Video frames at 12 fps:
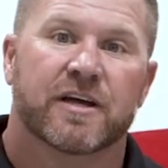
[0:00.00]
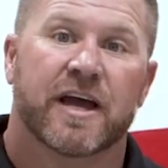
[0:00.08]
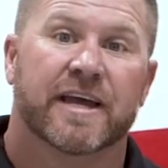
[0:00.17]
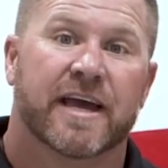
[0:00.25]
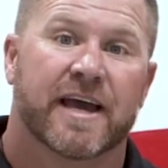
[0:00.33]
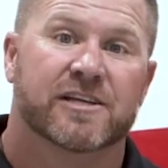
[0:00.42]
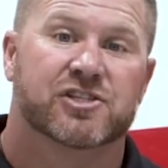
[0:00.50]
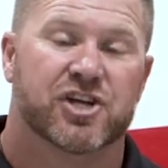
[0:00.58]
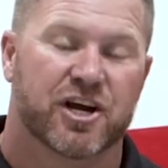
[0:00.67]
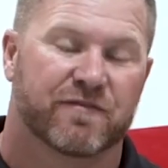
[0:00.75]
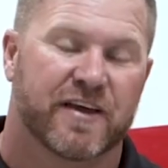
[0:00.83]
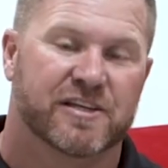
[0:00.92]
Hey guys,
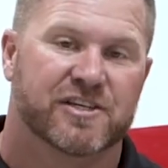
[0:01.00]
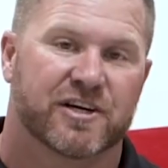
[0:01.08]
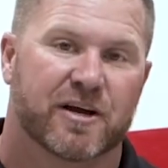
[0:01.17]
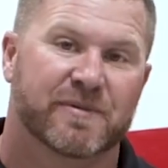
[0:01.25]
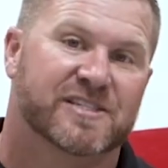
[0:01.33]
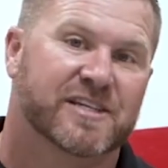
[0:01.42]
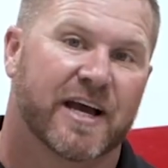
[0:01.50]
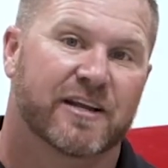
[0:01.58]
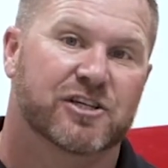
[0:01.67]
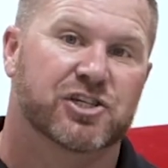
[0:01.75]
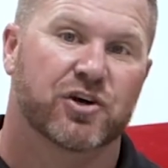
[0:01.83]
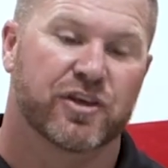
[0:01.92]
Jared Vance here. I'm
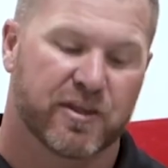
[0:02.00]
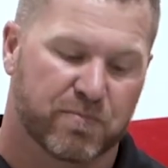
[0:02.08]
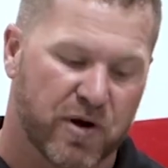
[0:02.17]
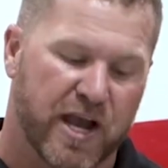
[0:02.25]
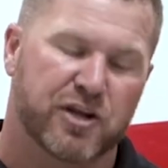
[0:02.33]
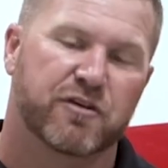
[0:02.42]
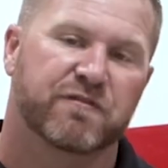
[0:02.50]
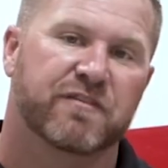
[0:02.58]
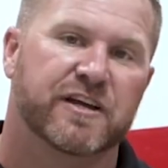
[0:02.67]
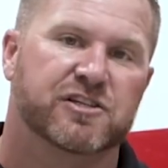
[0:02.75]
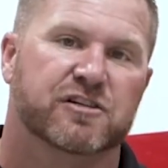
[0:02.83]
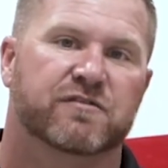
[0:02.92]
excited to show you the brand new
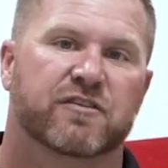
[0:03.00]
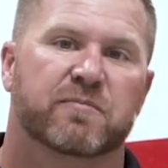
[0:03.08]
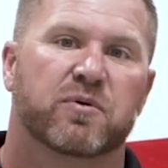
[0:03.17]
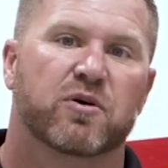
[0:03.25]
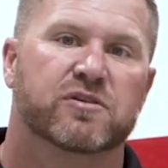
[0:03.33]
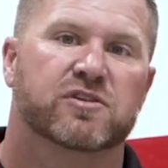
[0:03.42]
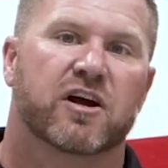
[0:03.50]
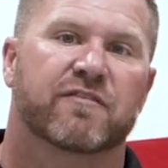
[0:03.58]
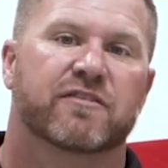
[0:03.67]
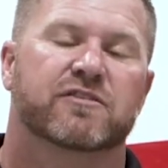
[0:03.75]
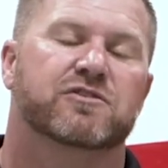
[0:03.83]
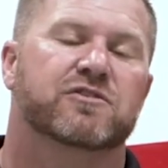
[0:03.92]
features for the Pulsar
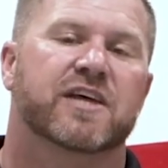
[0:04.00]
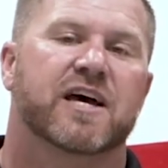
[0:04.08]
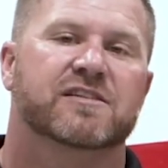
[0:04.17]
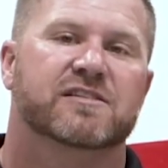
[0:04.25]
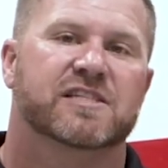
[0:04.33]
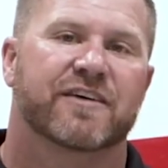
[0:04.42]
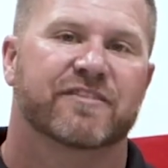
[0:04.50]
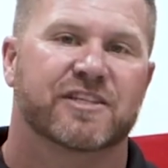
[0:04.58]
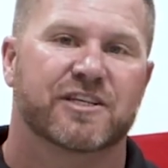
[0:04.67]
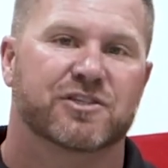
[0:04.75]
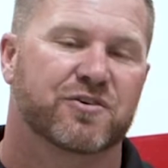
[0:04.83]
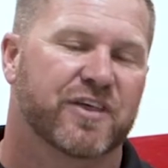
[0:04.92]
for the
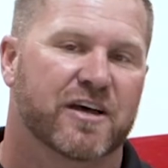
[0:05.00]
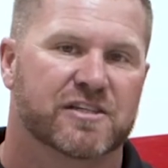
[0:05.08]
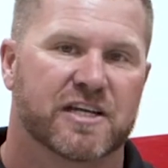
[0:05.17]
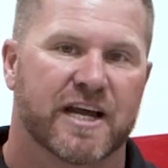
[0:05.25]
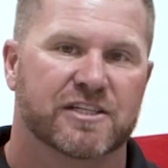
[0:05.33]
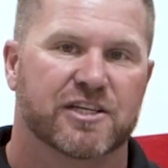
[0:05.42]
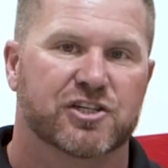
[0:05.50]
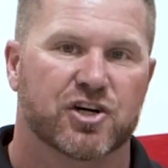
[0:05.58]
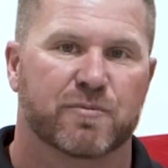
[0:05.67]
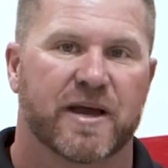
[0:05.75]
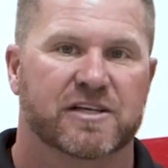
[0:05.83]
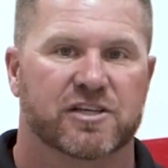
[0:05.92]
2017-2019
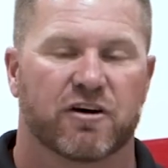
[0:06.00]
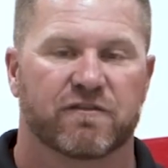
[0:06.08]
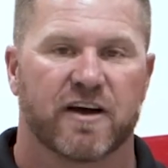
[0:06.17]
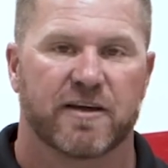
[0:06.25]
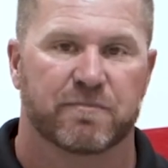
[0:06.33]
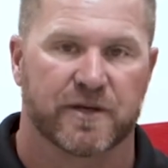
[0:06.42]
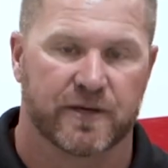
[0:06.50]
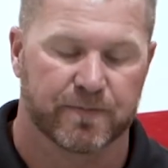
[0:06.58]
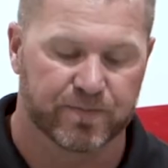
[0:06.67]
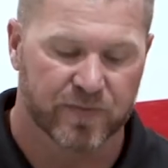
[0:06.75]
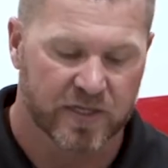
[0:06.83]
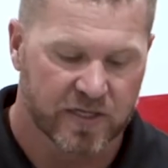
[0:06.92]
Duramax L5P.
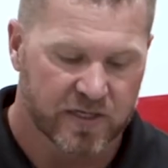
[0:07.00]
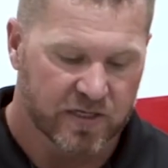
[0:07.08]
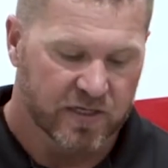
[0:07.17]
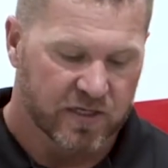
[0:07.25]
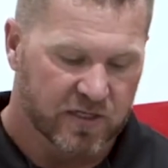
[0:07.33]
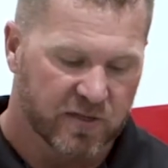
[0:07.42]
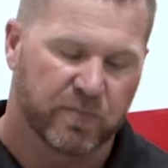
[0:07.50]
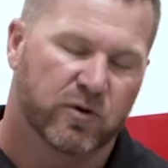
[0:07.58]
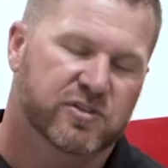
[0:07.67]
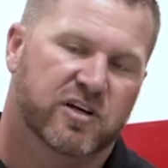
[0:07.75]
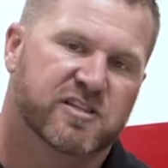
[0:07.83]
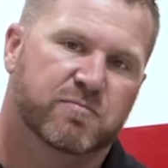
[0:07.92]
The
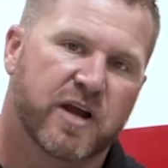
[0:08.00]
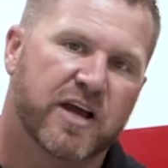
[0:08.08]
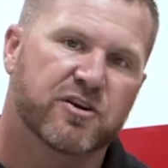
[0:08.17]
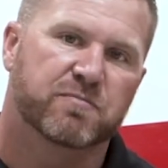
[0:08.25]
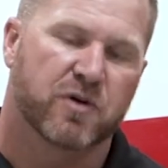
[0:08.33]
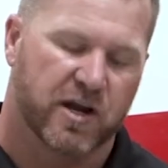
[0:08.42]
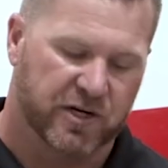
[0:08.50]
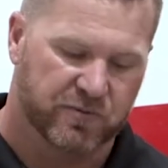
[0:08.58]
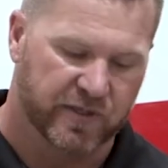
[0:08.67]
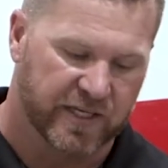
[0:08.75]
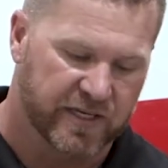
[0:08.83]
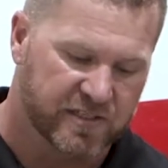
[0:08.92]
Pulsar is a brand new product
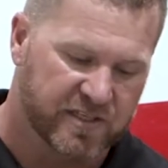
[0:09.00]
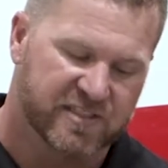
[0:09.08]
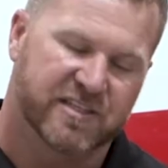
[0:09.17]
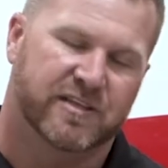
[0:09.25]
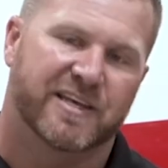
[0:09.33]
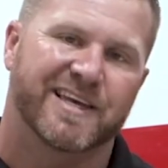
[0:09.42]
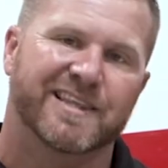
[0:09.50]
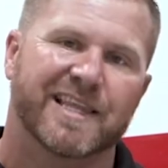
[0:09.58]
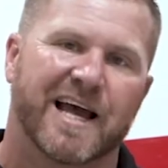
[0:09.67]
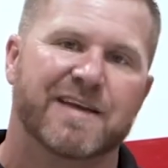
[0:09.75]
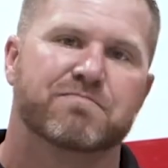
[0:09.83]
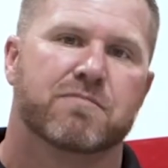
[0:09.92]
release that's an
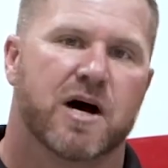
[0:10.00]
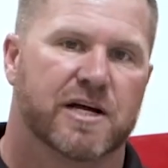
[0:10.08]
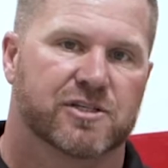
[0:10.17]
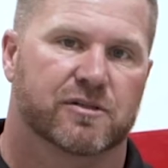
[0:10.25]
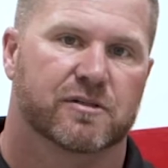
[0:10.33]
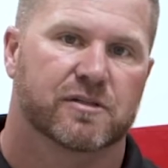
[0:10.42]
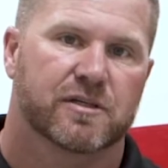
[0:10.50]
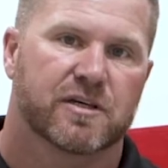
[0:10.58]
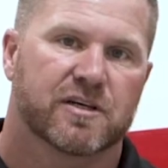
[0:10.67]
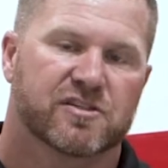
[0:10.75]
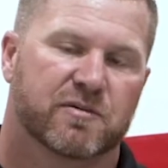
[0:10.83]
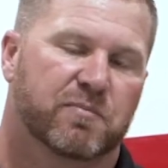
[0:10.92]
inline module.
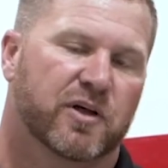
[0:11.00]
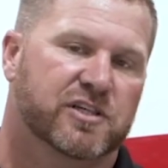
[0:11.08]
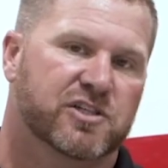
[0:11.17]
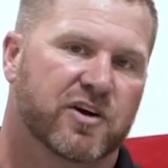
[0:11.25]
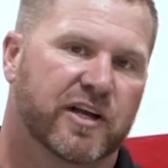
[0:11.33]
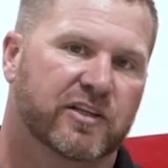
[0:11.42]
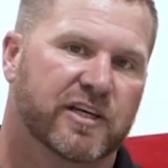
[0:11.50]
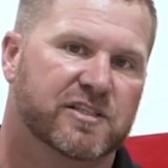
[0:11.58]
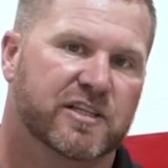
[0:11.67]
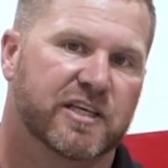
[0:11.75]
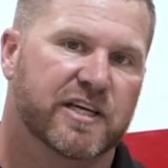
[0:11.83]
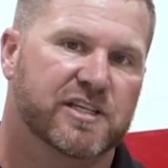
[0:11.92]
So it plugs directly
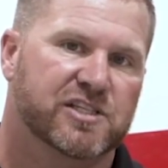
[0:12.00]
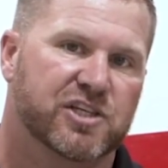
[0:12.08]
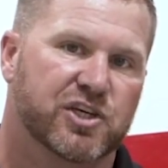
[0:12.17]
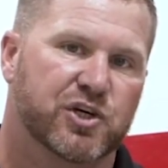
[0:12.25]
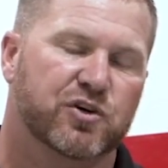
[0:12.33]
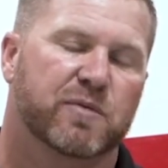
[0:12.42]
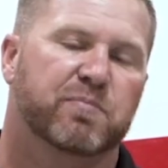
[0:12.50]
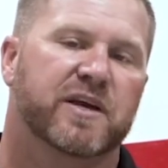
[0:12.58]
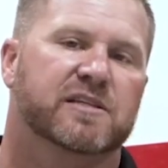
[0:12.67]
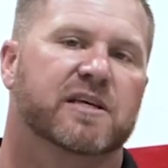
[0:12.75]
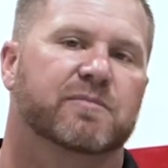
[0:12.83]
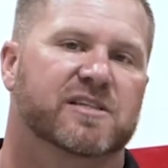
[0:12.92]
into the ECU and it
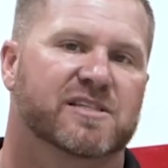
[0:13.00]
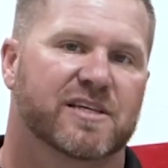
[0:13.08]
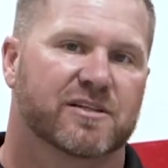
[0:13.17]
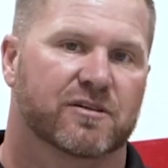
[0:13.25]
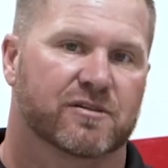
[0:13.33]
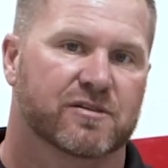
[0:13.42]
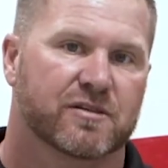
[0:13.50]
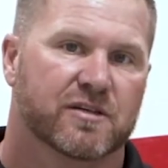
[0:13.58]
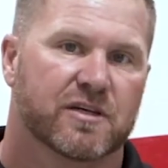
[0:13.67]
picks up the signals.